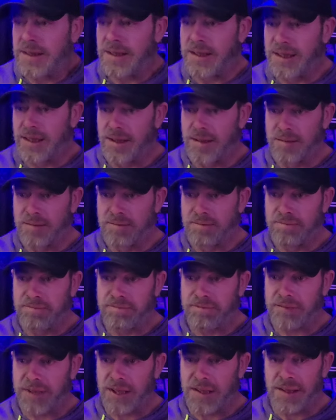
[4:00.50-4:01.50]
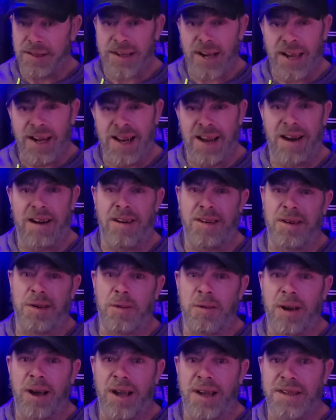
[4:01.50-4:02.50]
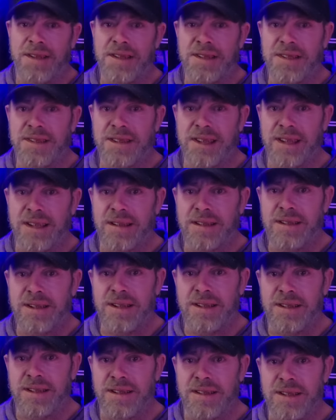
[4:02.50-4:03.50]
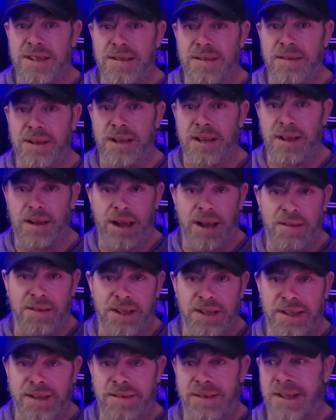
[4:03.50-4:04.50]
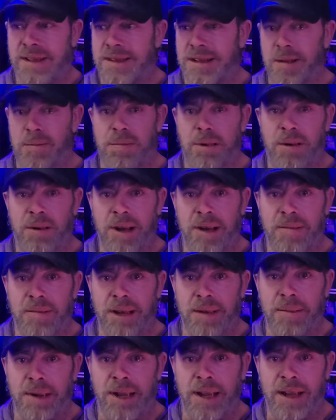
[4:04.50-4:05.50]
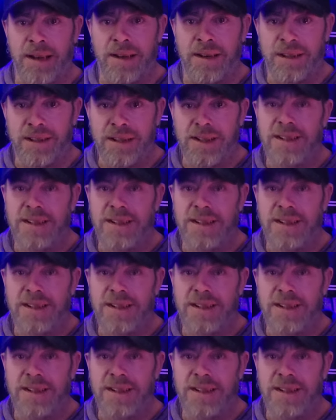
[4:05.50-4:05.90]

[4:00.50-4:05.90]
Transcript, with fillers: Um, and they're kind of hard to watch. It's like Jesus, even I was like, get to the point, my man.